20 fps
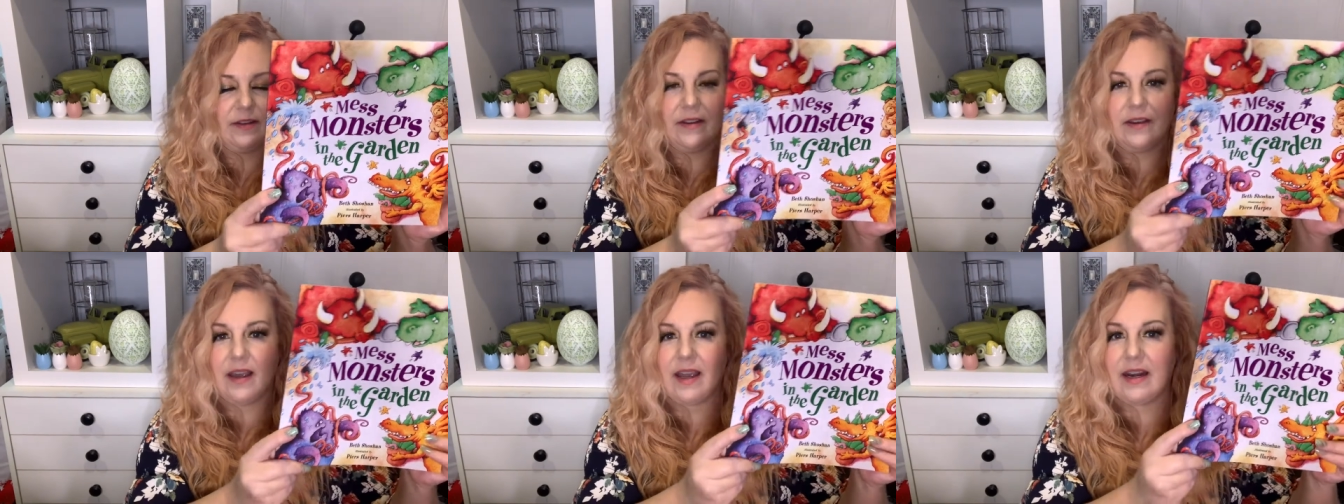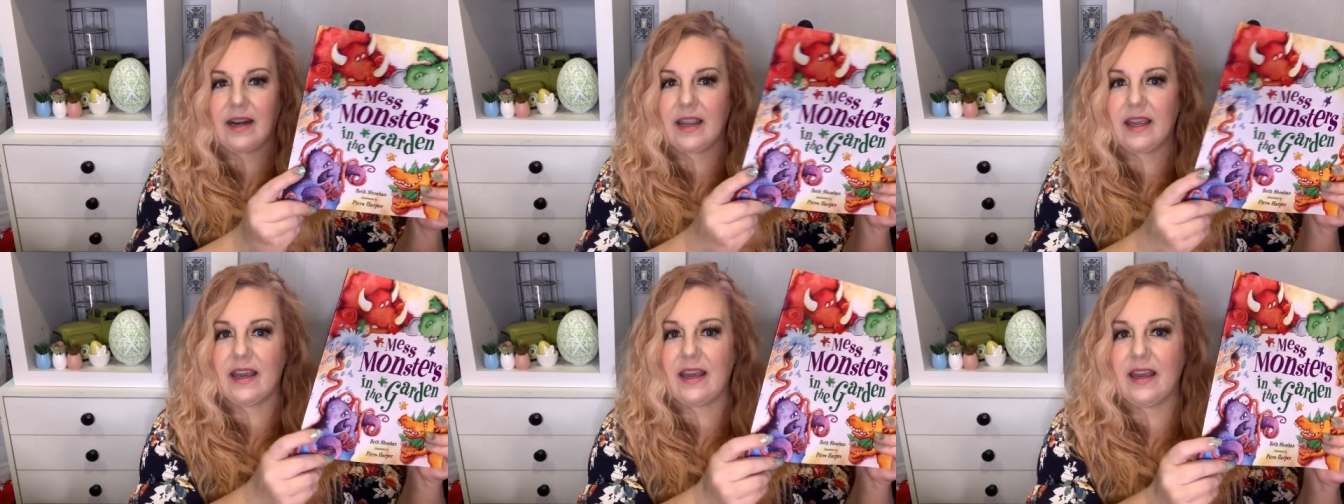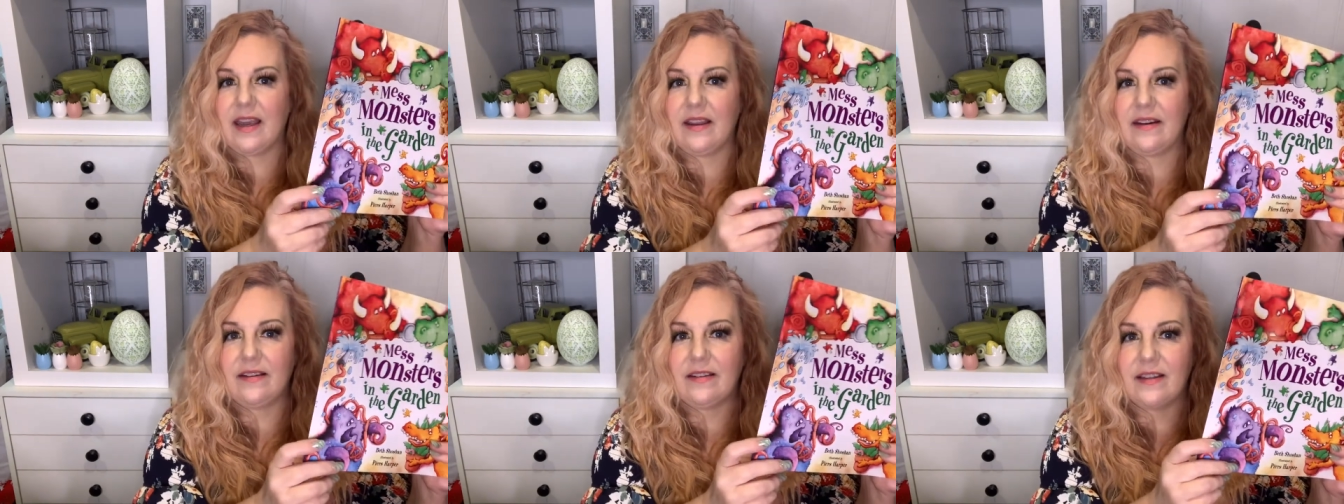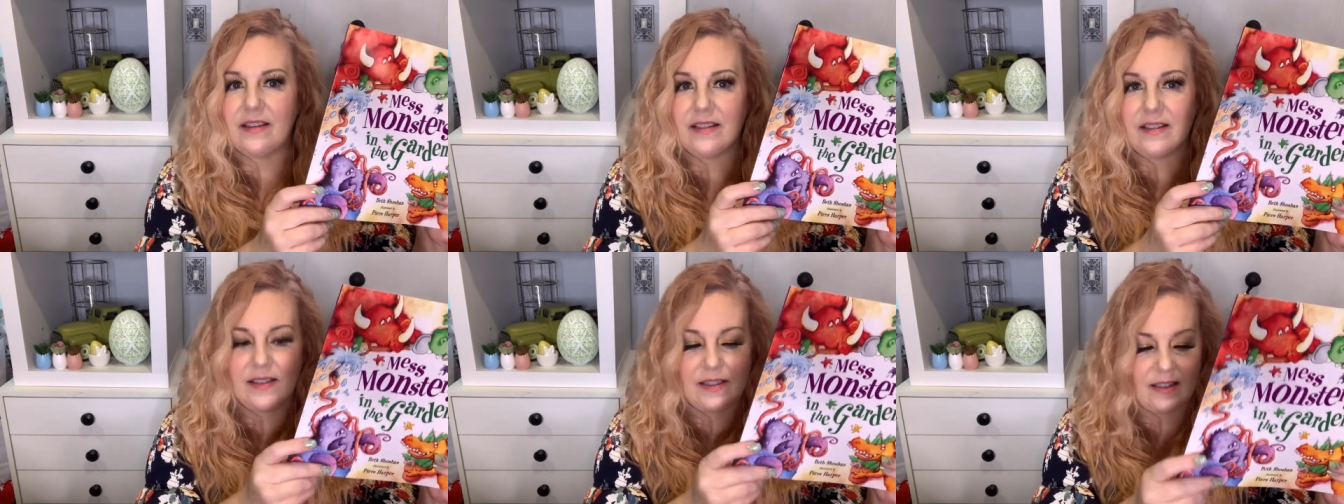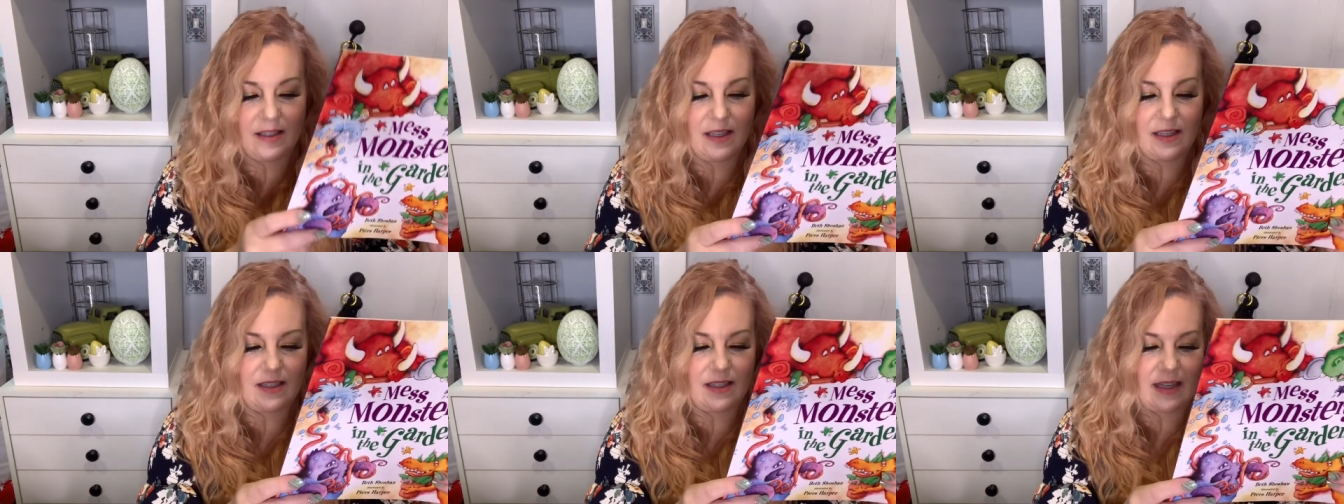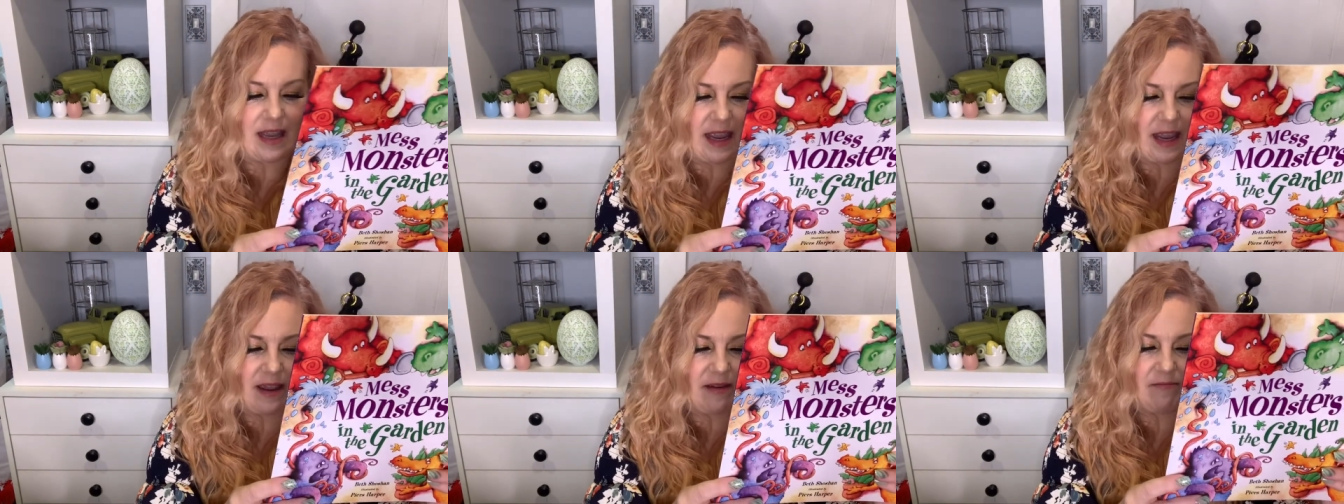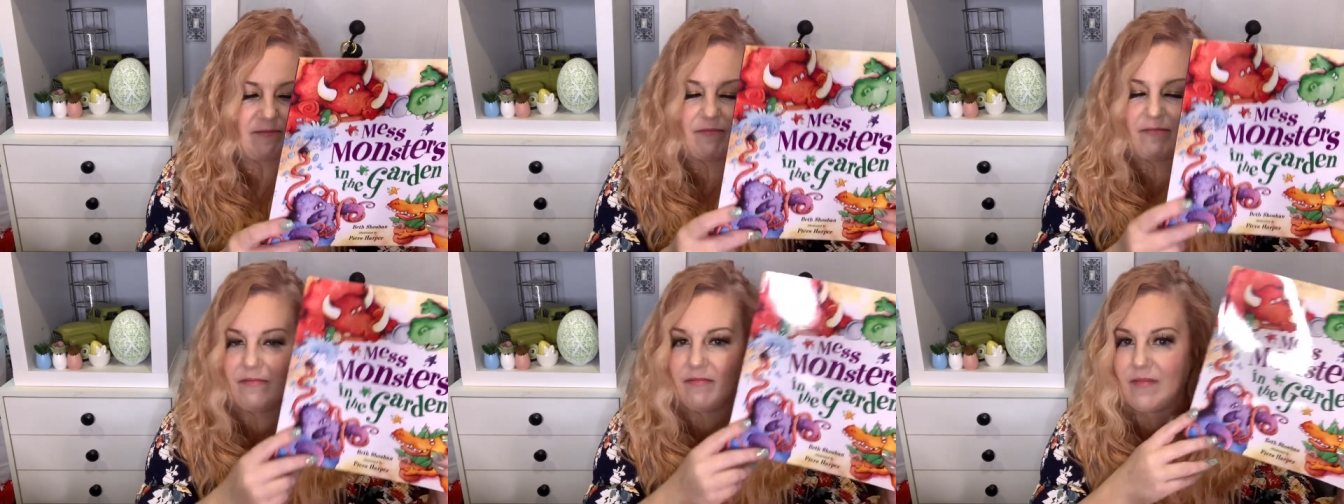And again, this is the
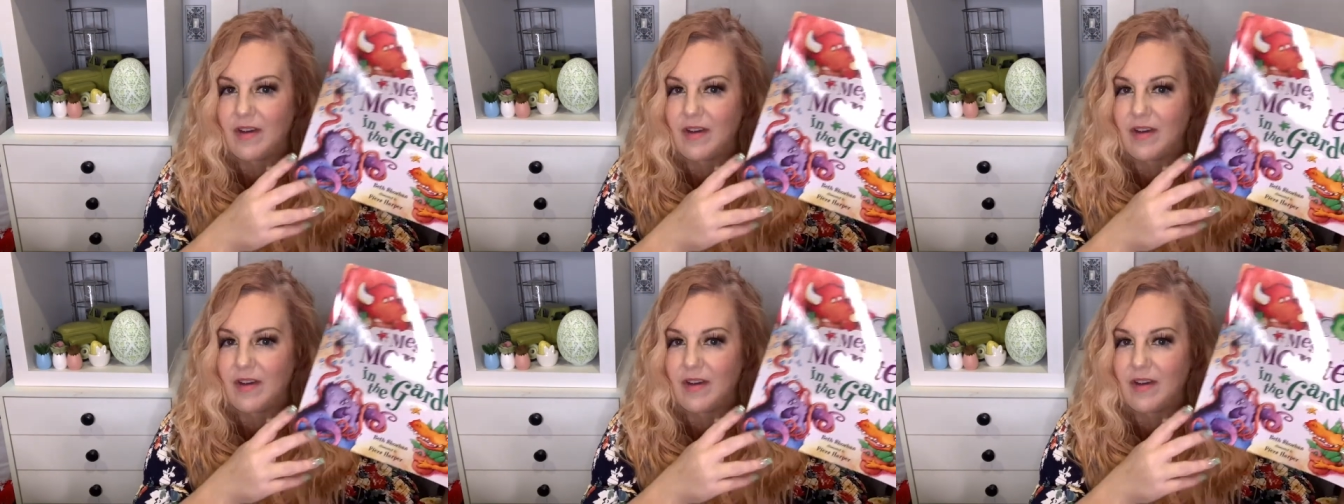same.